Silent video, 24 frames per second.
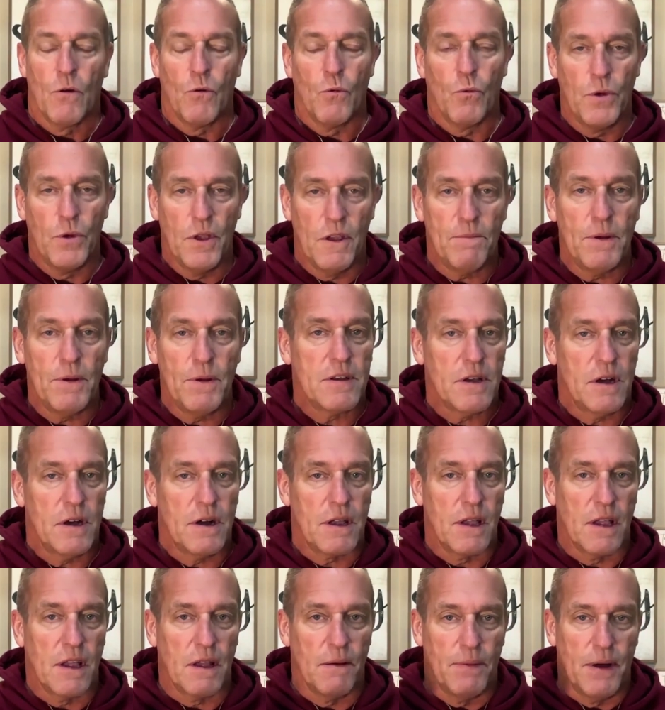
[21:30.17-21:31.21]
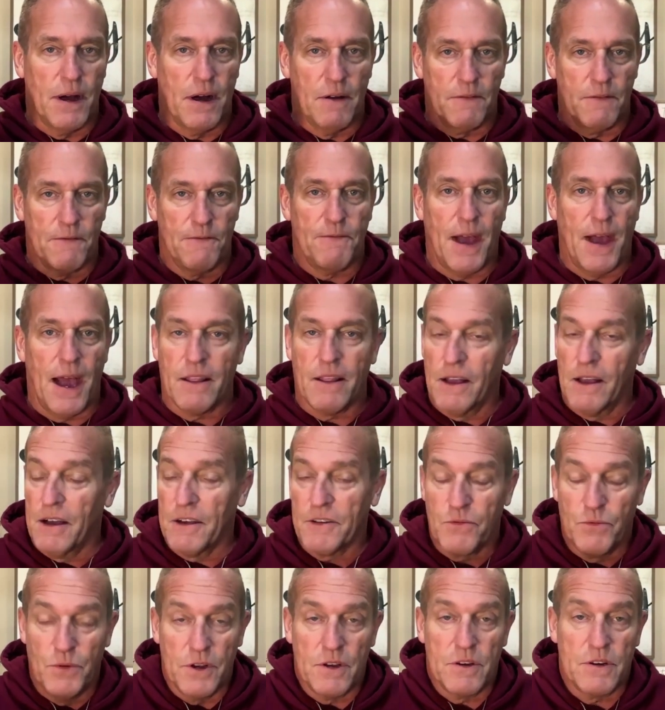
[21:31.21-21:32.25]
we've been talking about fat
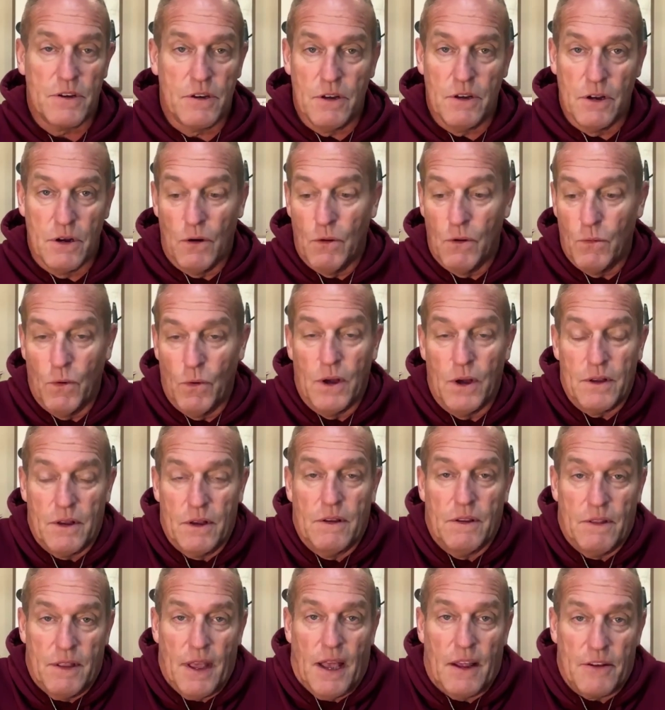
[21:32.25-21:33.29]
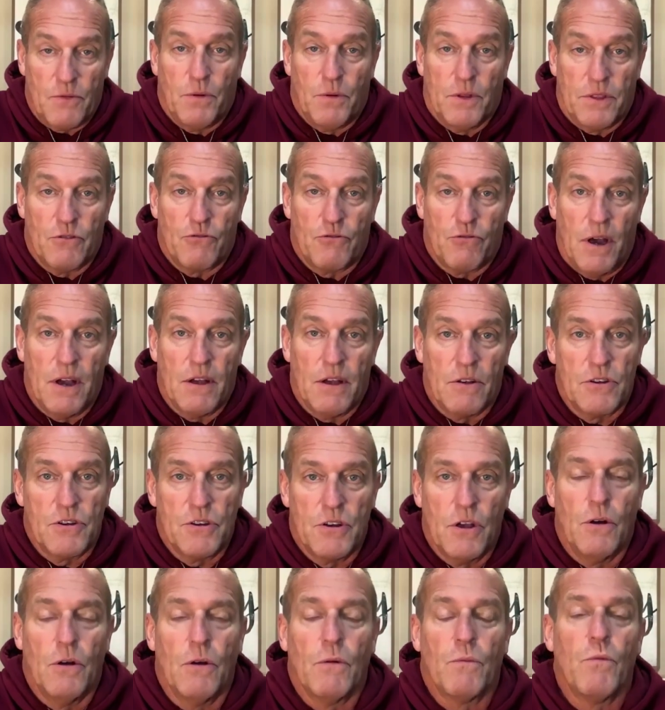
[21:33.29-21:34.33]
loss, which, that's what the trials
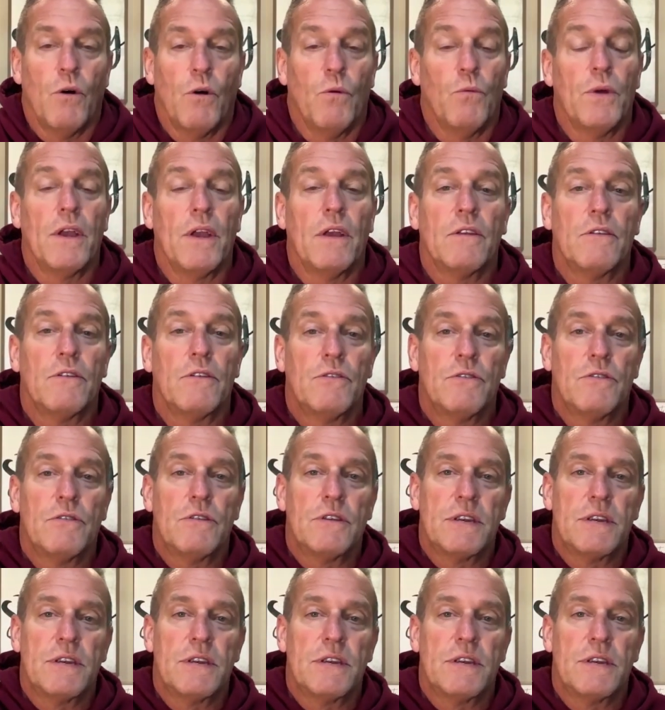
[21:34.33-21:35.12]
showed. What we